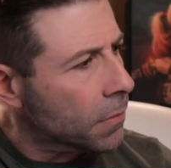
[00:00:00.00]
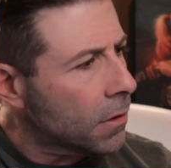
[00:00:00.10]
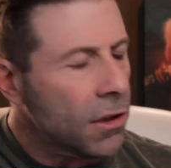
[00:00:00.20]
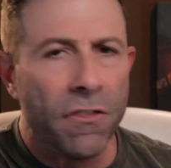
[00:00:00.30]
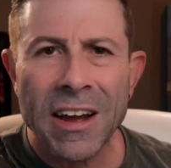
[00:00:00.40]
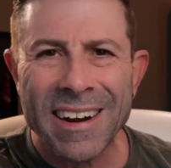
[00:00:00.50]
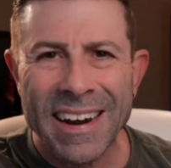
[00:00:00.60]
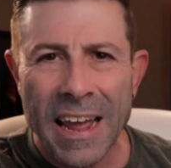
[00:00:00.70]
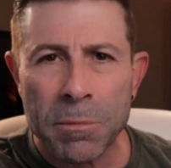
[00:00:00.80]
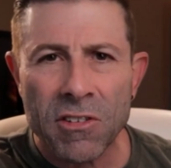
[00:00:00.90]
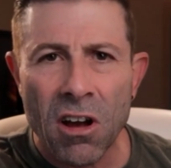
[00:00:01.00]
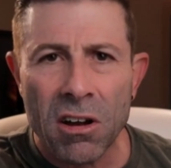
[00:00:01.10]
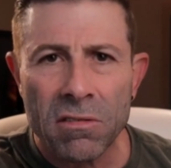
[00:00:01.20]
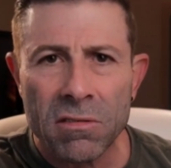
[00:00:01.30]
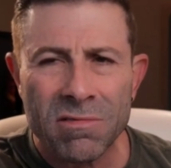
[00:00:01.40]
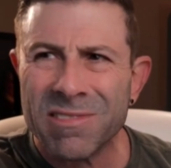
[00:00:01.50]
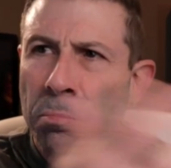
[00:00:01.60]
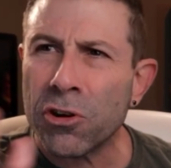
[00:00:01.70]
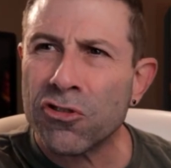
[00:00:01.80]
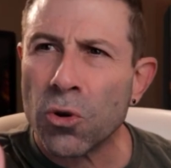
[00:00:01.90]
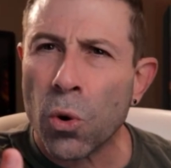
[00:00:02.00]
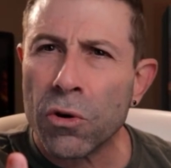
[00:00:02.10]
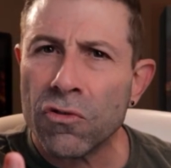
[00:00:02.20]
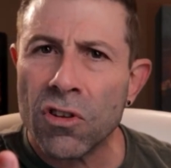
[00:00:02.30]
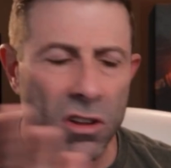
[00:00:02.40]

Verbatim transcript: You can find it on Amazon, bookstores.